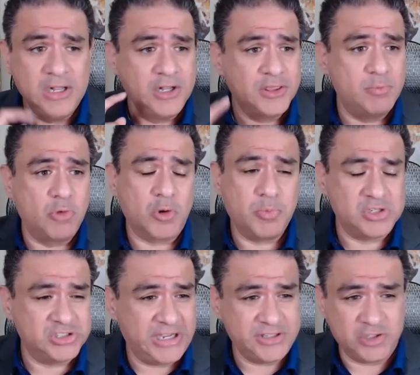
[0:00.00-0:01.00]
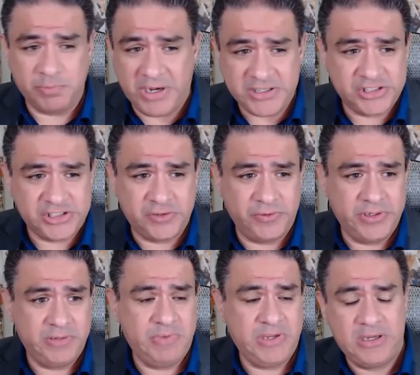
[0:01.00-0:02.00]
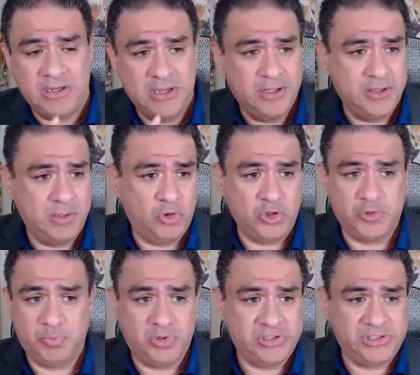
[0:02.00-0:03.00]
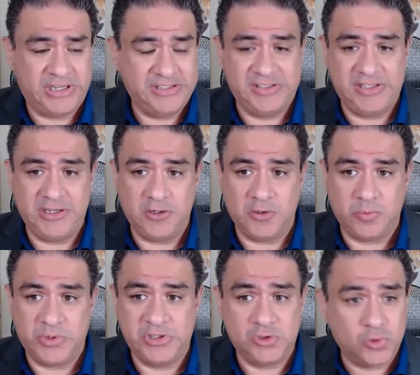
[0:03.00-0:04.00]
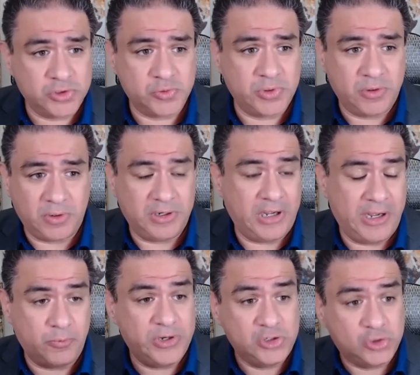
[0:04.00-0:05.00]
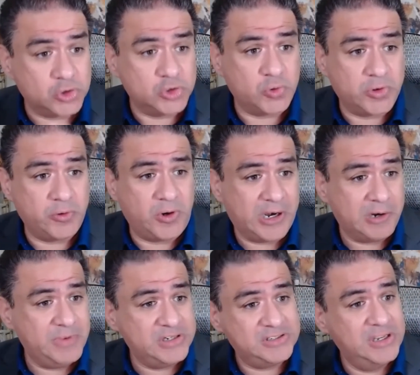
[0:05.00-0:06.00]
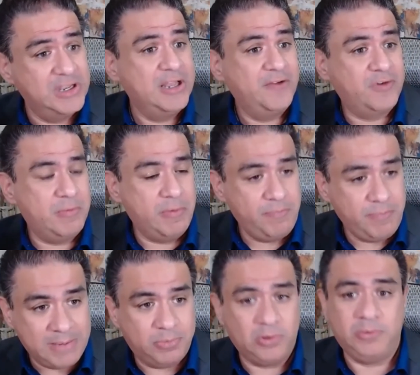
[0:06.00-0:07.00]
the more precise your budget's going to be, the more precise that your resource requirements from a people